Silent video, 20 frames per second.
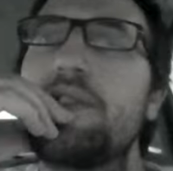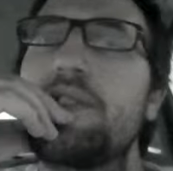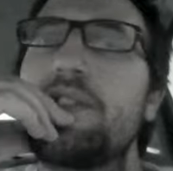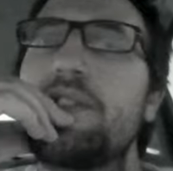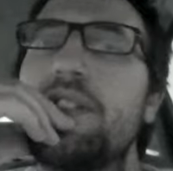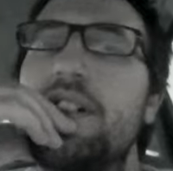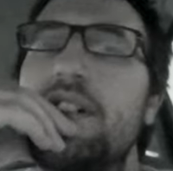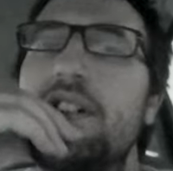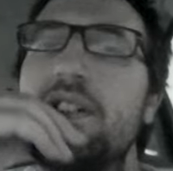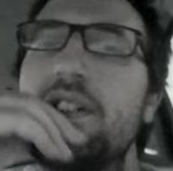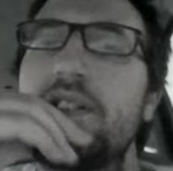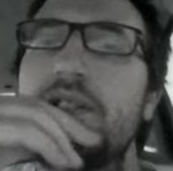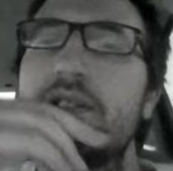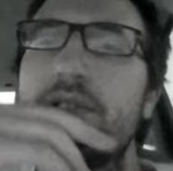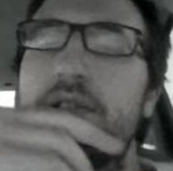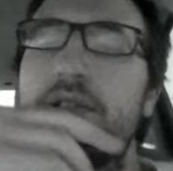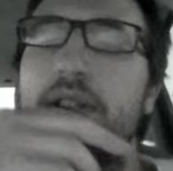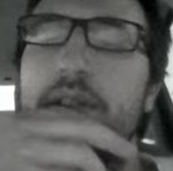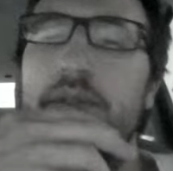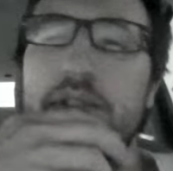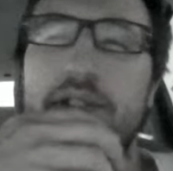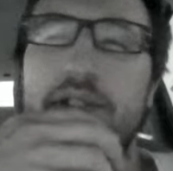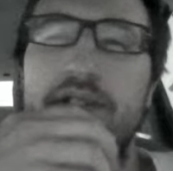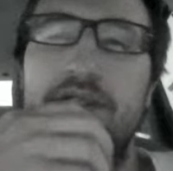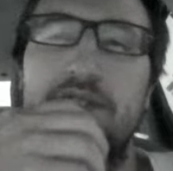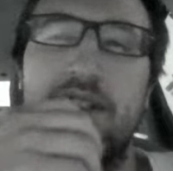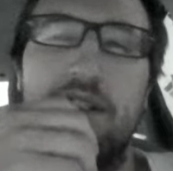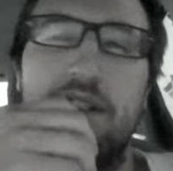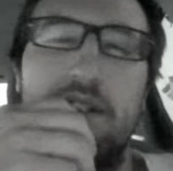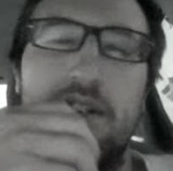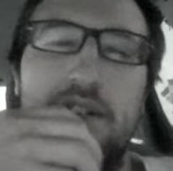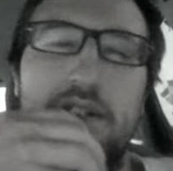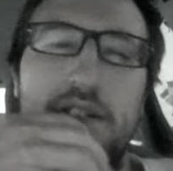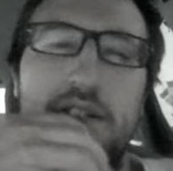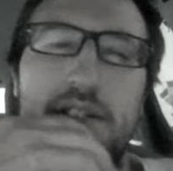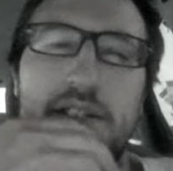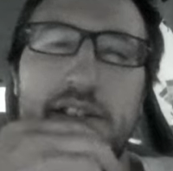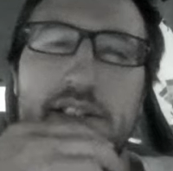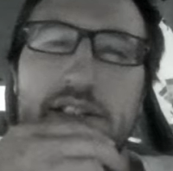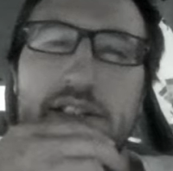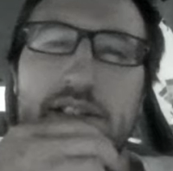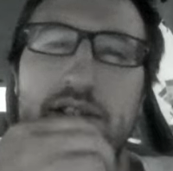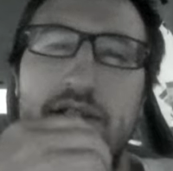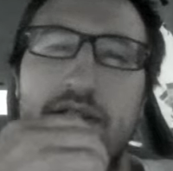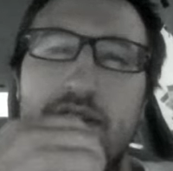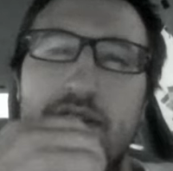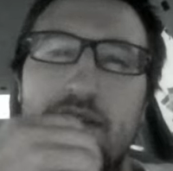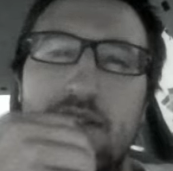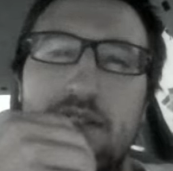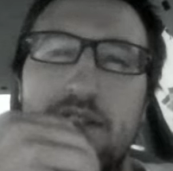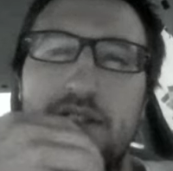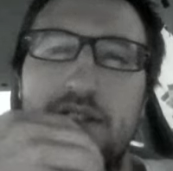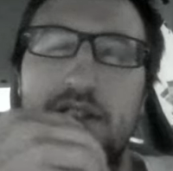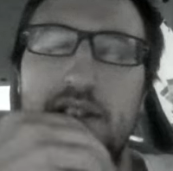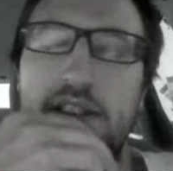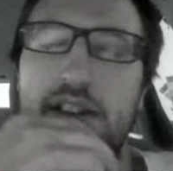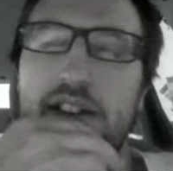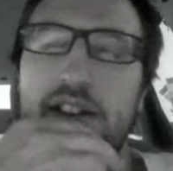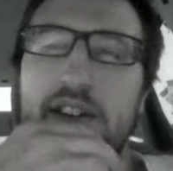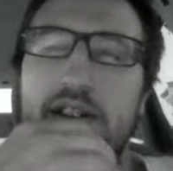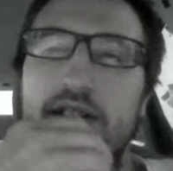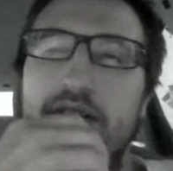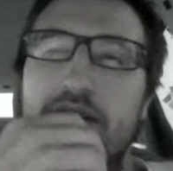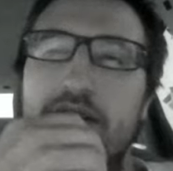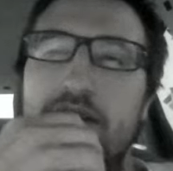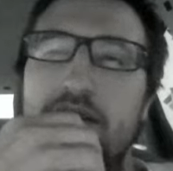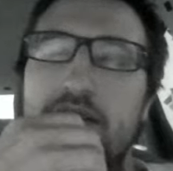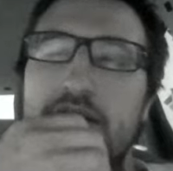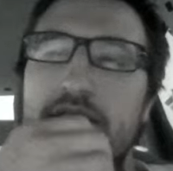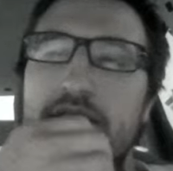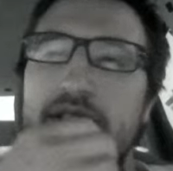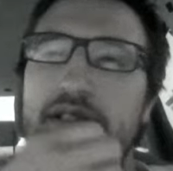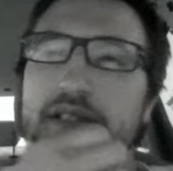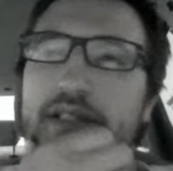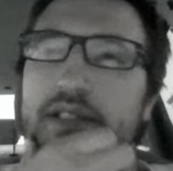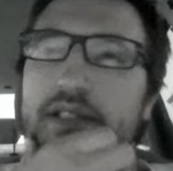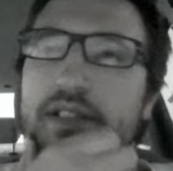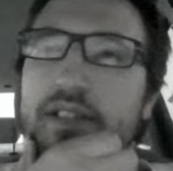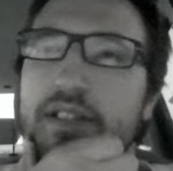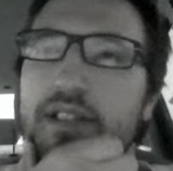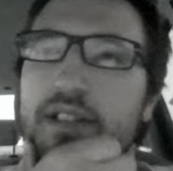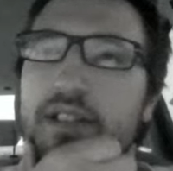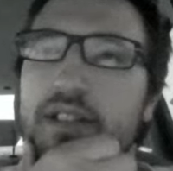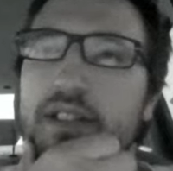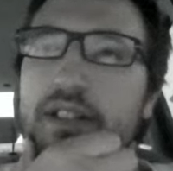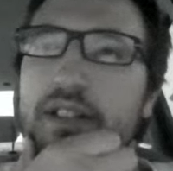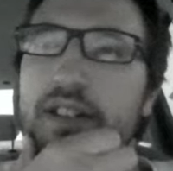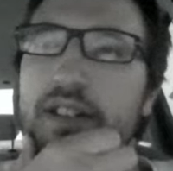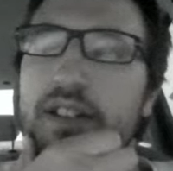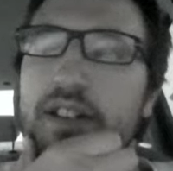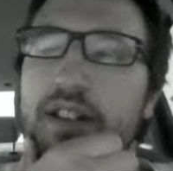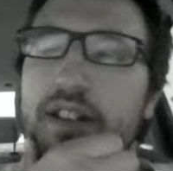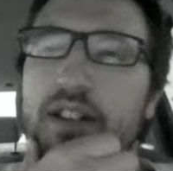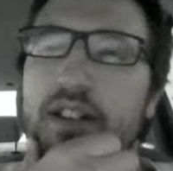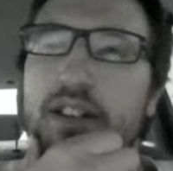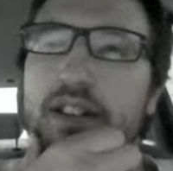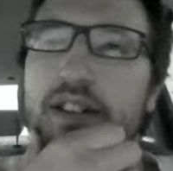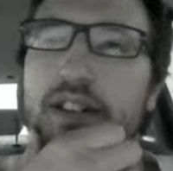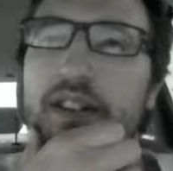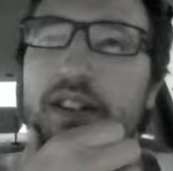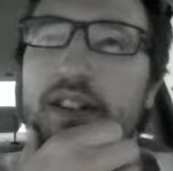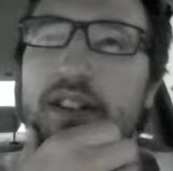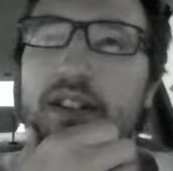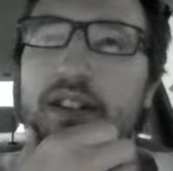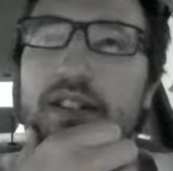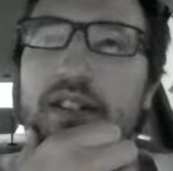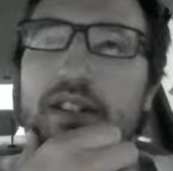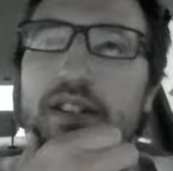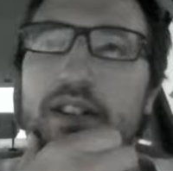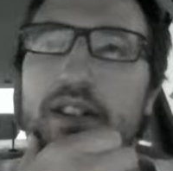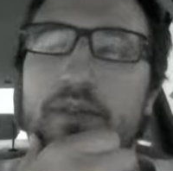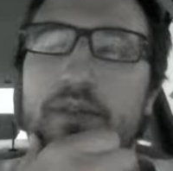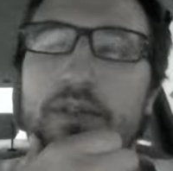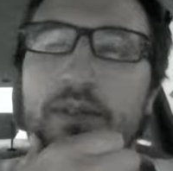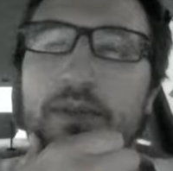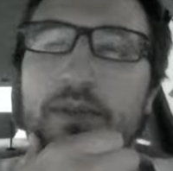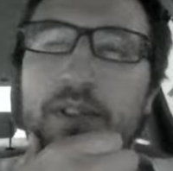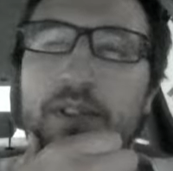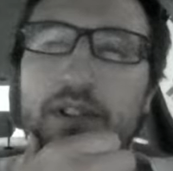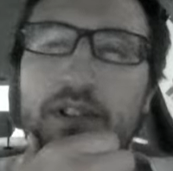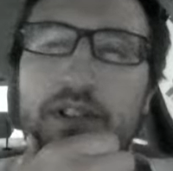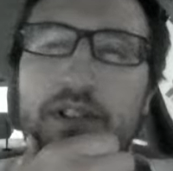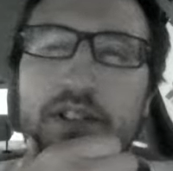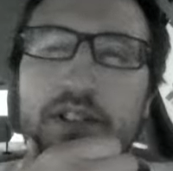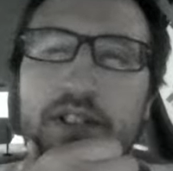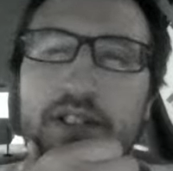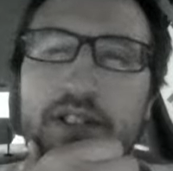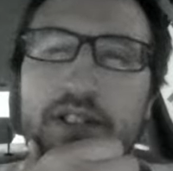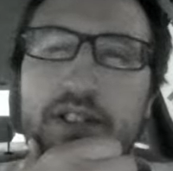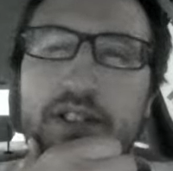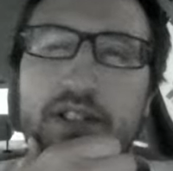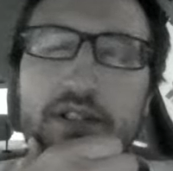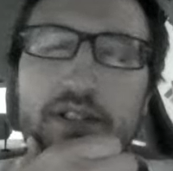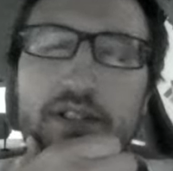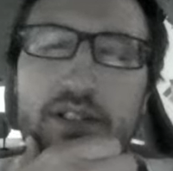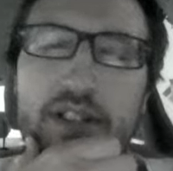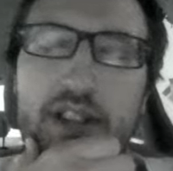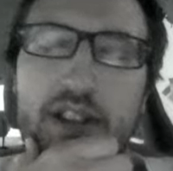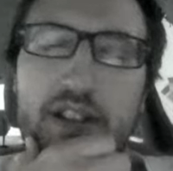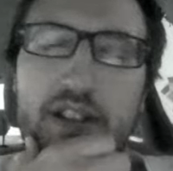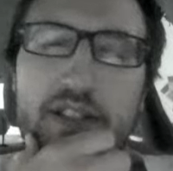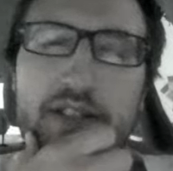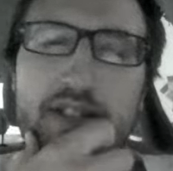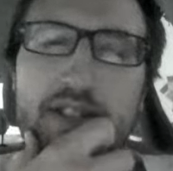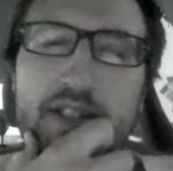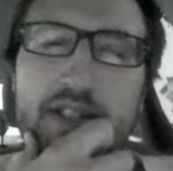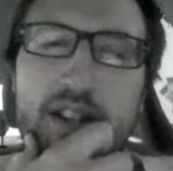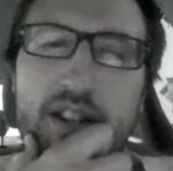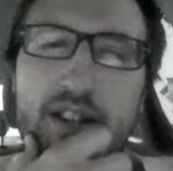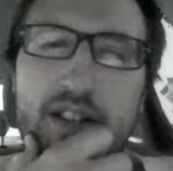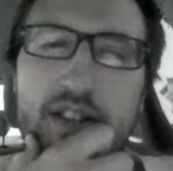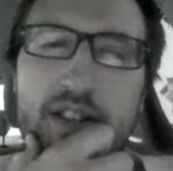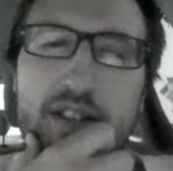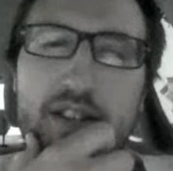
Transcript: to have a set, and if the function is still in that set,